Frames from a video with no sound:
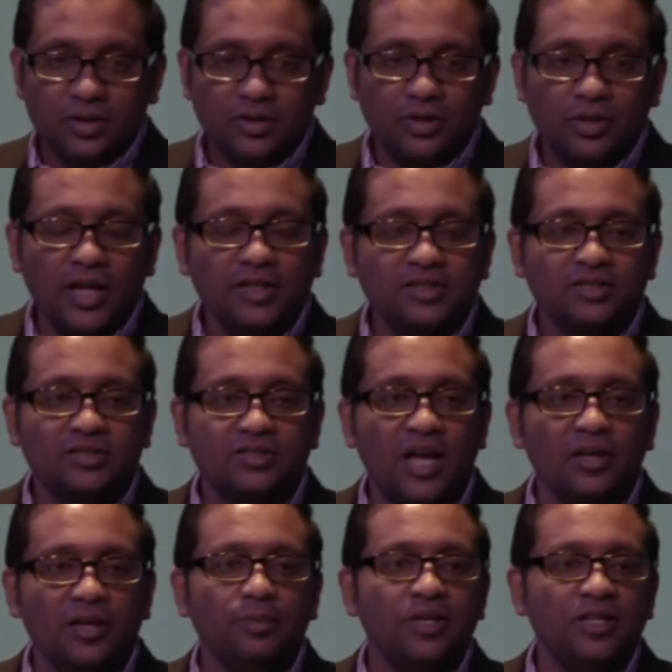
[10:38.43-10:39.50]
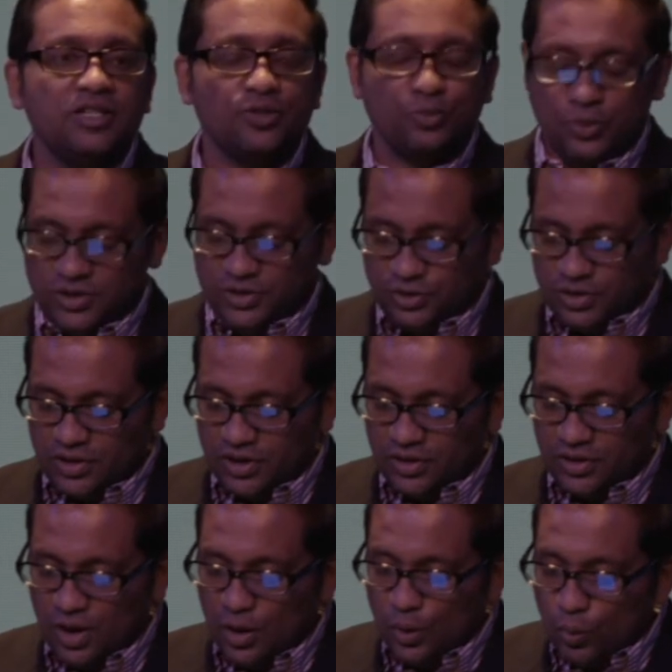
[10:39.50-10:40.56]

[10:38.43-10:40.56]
They're like Siamese twins. You, cut,